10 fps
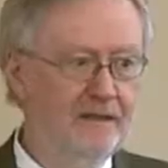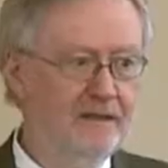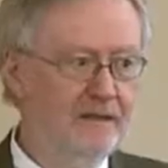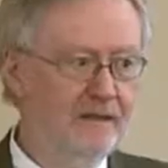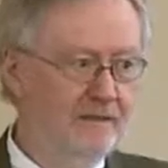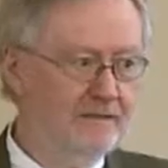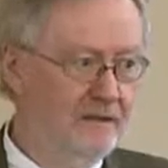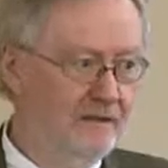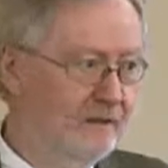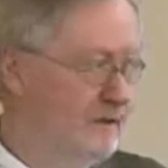in the last
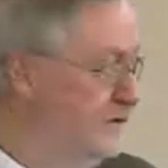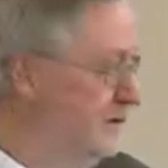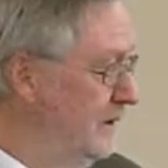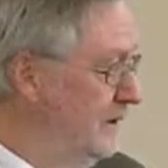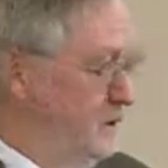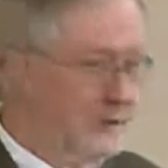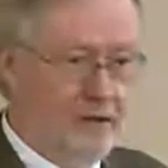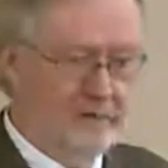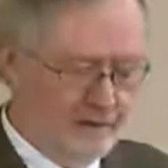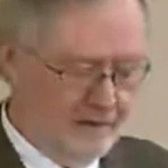10 years to be compared
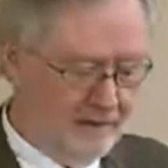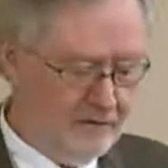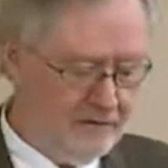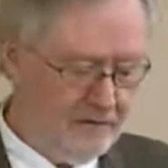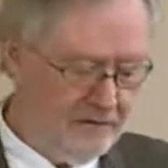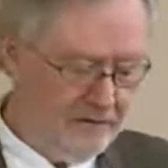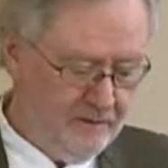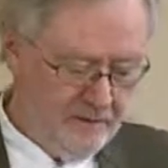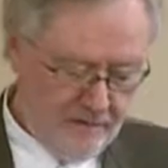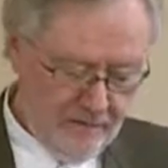with last year?
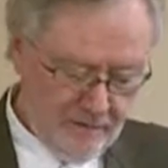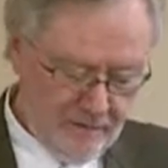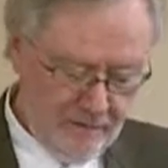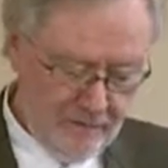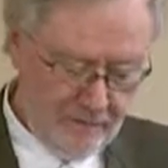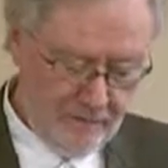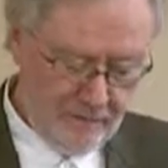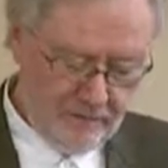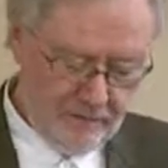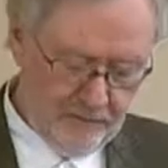what are the
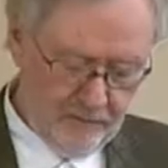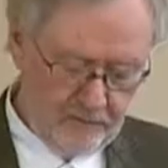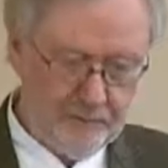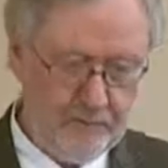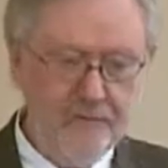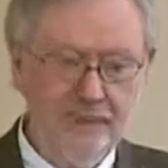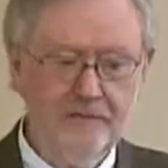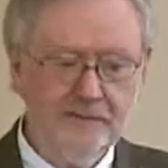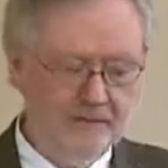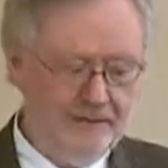travel routes? We
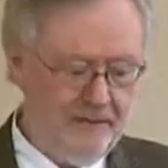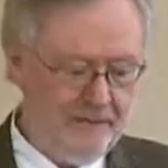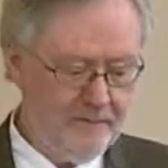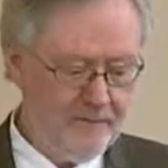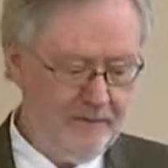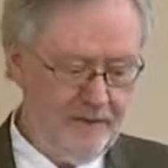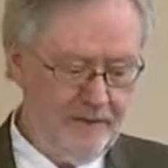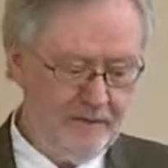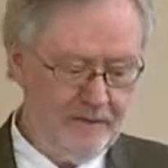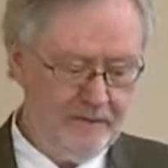identified camps and
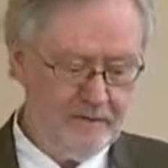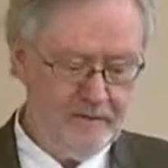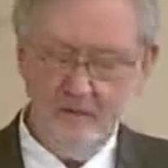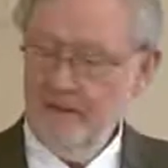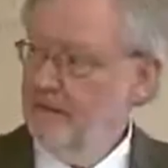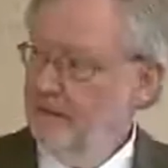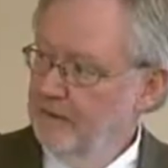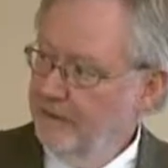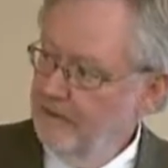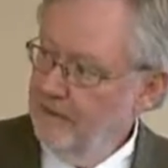cabins, and
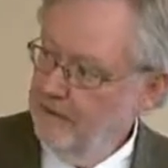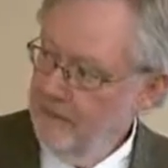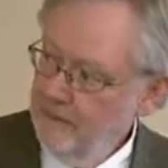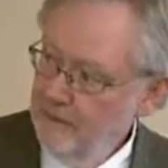then again,